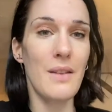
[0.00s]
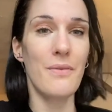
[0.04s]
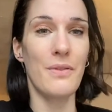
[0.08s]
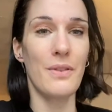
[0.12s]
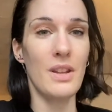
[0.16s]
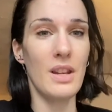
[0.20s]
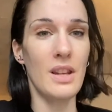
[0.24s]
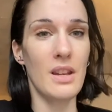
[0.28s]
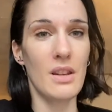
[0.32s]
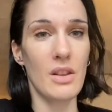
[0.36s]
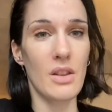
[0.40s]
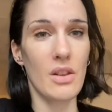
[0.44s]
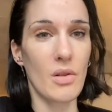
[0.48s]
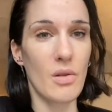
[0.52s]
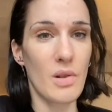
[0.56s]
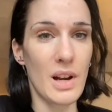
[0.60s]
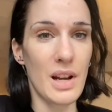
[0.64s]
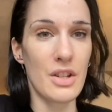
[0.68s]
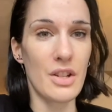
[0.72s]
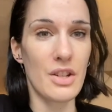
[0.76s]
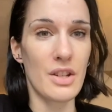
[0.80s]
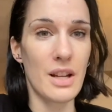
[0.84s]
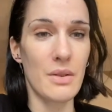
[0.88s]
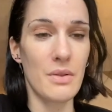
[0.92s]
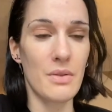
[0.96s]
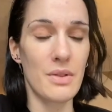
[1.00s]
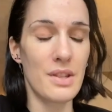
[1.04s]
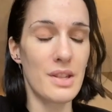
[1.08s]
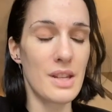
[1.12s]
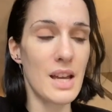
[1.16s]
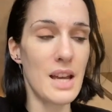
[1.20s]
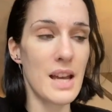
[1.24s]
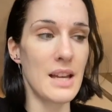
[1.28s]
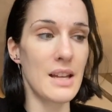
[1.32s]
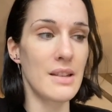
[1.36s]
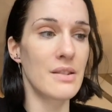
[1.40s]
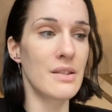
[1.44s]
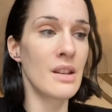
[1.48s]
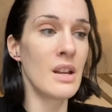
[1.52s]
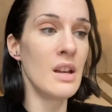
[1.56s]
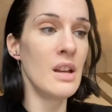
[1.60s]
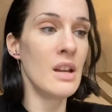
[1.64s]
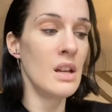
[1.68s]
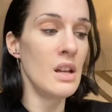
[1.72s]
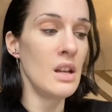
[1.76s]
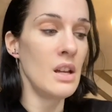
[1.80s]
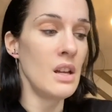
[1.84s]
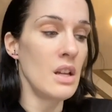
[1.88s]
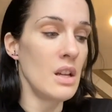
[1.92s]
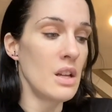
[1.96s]
in the creche downstairs.
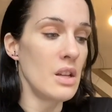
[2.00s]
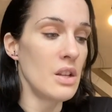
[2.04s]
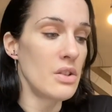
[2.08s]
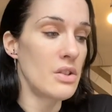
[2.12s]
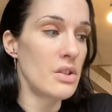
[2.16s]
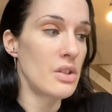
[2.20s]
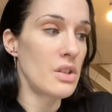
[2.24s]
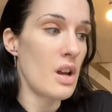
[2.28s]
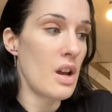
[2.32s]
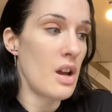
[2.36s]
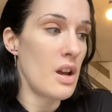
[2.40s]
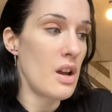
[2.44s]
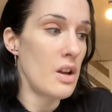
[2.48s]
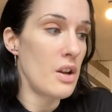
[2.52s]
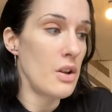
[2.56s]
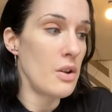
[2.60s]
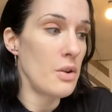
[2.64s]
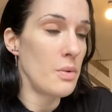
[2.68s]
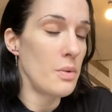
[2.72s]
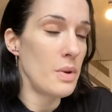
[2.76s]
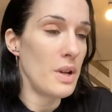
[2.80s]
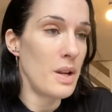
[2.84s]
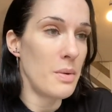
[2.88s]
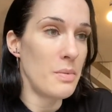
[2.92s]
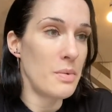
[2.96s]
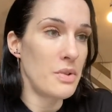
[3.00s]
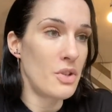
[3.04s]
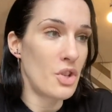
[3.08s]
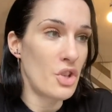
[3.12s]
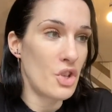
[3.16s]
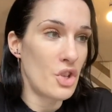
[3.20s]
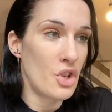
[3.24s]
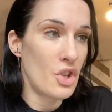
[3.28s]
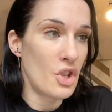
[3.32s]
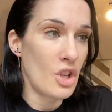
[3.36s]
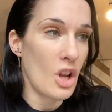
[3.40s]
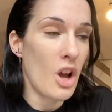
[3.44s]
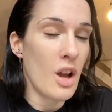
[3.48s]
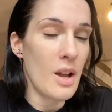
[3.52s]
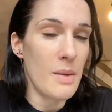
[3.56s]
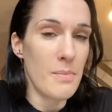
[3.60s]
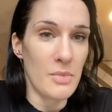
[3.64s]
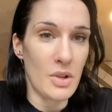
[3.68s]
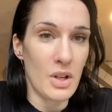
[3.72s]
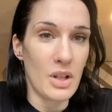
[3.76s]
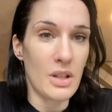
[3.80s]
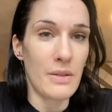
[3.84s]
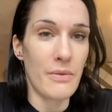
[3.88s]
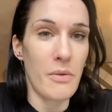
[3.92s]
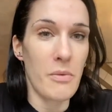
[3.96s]
So it was time
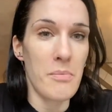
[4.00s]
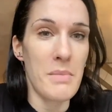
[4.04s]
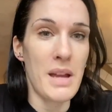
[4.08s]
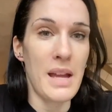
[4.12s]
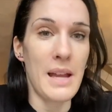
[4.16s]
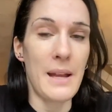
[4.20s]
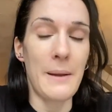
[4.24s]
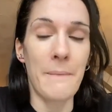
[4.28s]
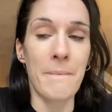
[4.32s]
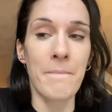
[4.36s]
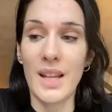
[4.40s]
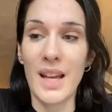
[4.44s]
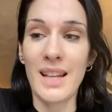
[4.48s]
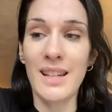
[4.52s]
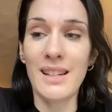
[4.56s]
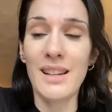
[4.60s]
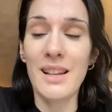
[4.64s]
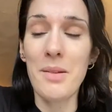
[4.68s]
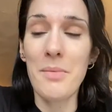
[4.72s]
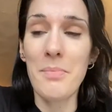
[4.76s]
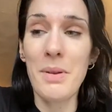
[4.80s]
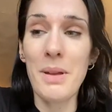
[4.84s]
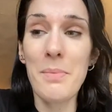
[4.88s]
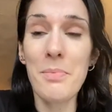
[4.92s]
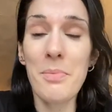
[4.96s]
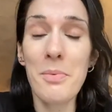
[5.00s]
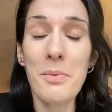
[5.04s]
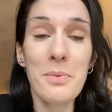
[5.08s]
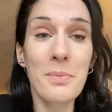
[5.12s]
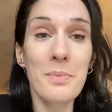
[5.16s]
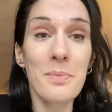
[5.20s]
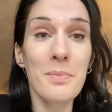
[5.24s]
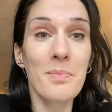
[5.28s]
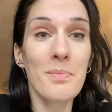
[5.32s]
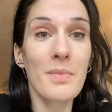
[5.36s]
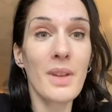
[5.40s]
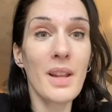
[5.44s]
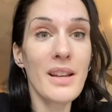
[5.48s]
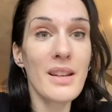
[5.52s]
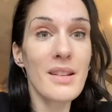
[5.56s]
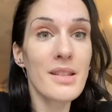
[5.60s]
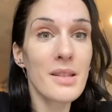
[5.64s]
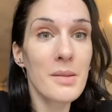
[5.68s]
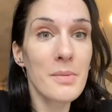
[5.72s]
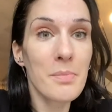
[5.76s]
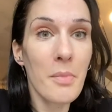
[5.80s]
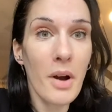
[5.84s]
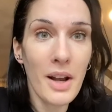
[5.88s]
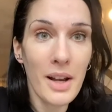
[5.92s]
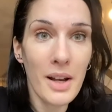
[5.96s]
just for me. And like, people like
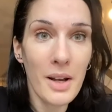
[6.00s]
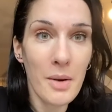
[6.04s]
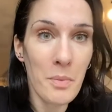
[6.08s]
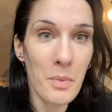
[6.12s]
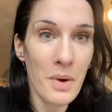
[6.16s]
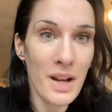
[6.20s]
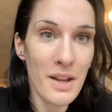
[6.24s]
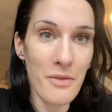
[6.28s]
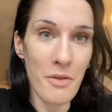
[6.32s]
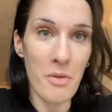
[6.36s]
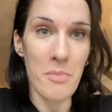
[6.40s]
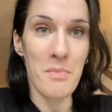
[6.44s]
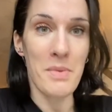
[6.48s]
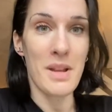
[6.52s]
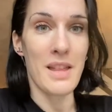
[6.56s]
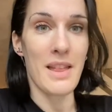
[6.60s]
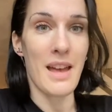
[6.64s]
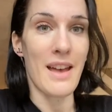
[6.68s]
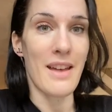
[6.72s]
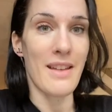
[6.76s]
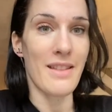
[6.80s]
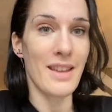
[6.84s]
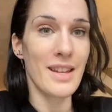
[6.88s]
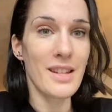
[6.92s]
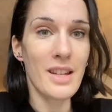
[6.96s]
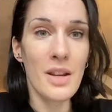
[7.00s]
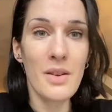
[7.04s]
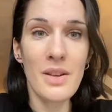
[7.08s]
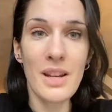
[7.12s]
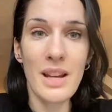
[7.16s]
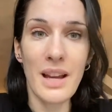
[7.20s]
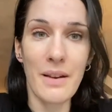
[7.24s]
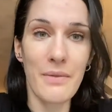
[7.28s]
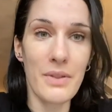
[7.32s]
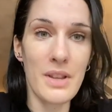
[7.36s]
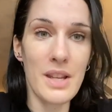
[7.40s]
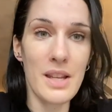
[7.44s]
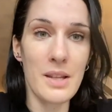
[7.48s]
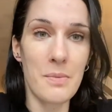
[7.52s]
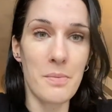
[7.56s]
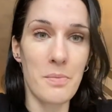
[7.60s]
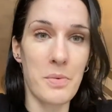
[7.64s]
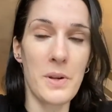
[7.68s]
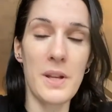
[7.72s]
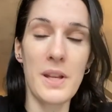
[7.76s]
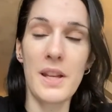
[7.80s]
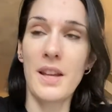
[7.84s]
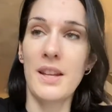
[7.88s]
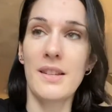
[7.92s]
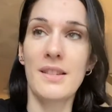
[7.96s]
smile and wave at me there. They don't have these
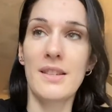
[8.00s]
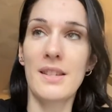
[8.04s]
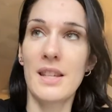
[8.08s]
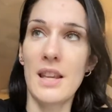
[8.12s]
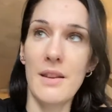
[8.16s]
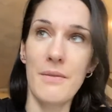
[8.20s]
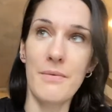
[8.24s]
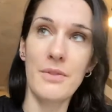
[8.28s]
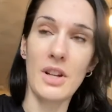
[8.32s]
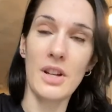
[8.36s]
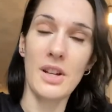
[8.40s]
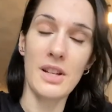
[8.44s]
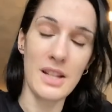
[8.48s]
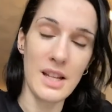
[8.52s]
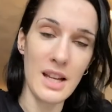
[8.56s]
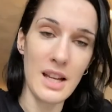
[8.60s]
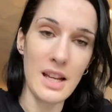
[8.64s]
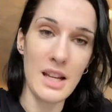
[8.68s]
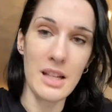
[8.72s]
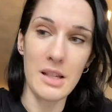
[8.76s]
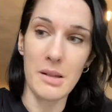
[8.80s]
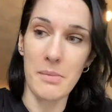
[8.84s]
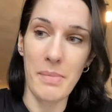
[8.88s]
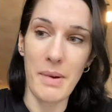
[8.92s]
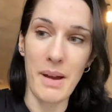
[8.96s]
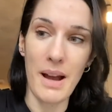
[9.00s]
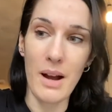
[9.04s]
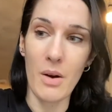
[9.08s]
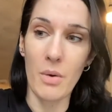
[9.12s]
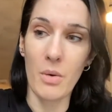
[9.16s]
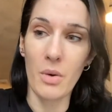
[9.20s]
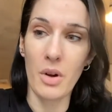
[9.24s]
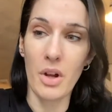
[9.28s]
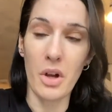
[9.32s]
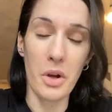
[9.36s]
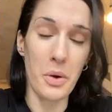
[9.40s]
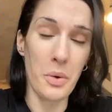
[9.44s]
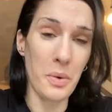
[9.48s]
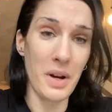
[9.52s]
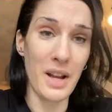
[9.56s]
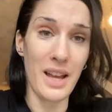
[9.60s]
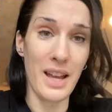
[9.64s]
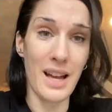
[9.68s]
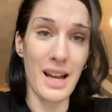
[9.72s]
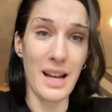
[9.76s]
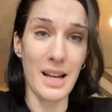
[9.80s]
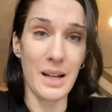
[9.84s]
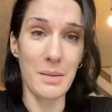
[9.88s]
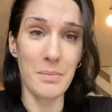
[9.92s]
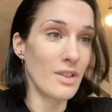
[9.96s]
preconceived ideas about who I
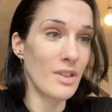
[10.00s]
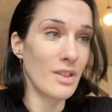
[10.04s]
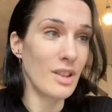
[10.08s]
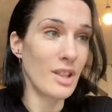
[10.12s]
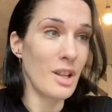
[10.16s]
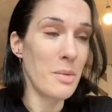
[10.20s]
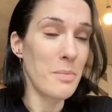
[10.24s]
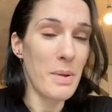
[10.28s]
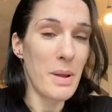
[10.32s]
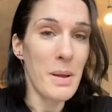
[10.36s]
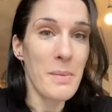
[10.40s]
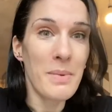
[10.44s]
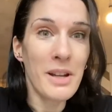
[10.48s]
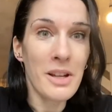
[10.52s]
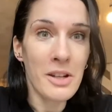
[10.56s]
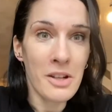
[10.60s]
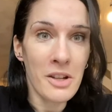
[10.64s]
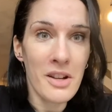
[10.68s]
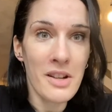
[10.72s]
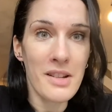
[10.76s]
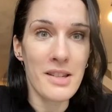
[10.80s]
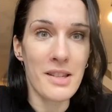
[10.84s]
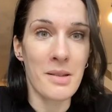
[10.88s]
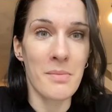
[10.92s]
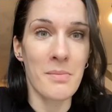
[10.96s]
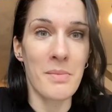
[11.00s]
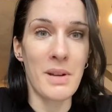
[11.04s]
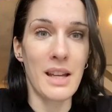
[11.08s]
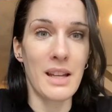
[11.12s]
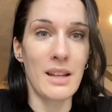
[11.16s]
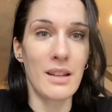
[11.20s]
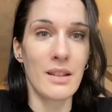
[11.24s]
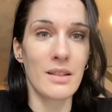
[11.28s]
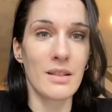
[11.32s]
am. Like, people are nice to me.